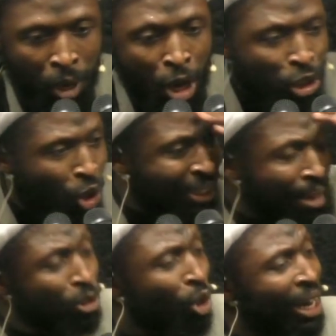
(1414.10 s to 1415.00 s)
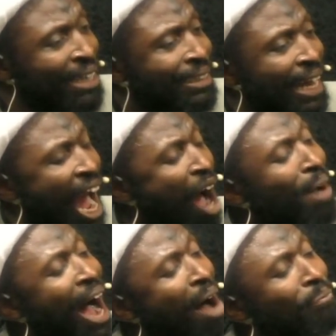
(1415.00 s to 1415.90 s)
So some scholars said
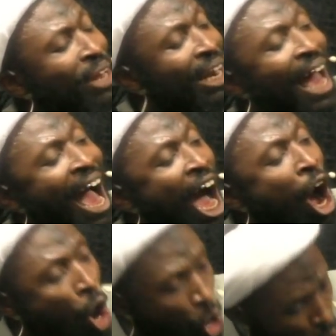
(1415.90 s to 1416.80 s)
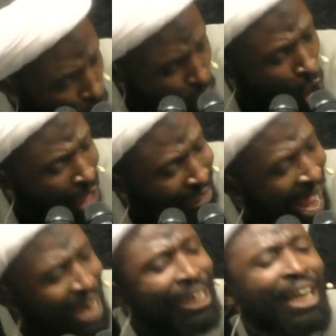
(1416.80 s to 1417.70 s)
Abba Abdullah could not
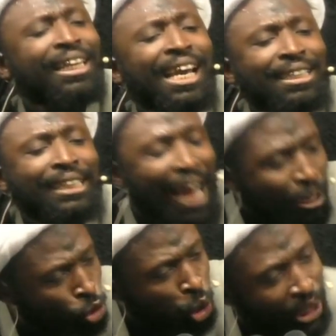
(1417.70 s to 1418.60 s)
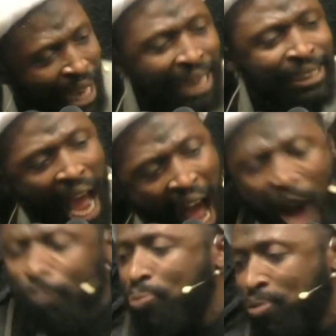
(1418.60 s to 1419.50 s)
handle this. He had to stand up